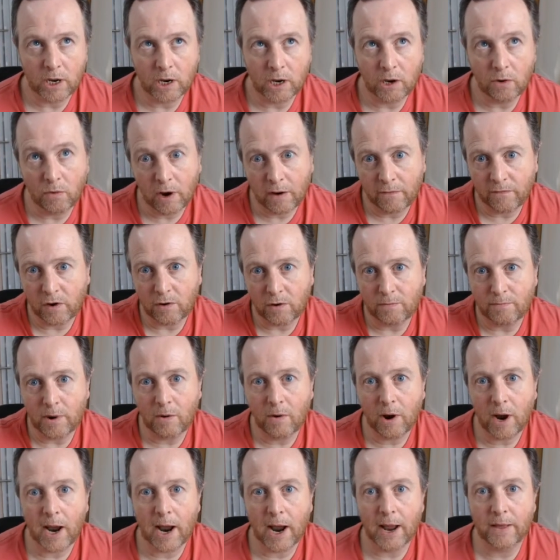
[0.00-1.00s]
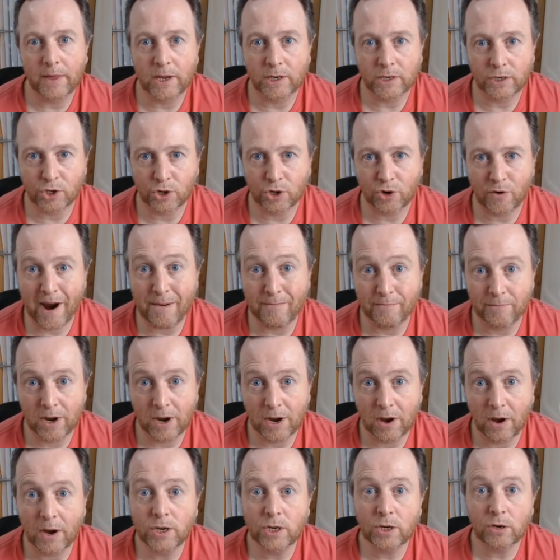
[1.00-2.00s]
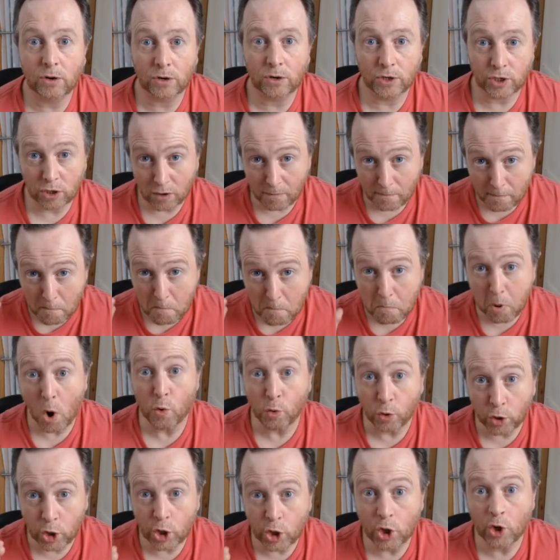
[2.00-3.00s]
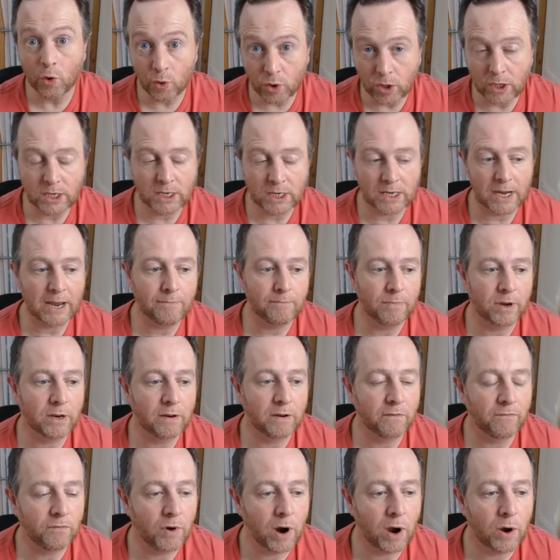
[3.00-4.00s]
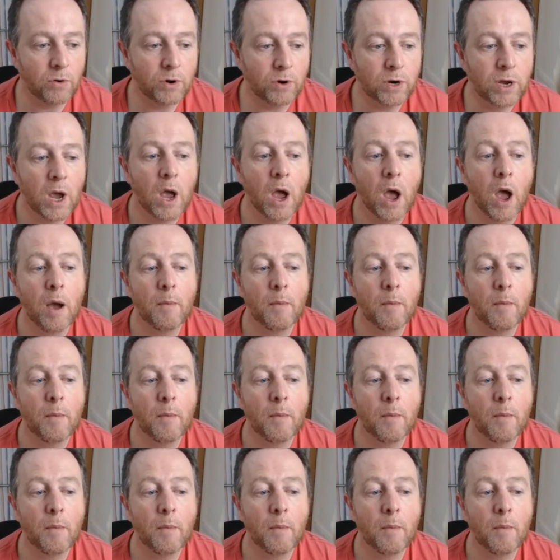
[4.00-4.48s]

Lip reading: look in your rear view mirror and there's a tram behind you, because you can both use the same bit of road.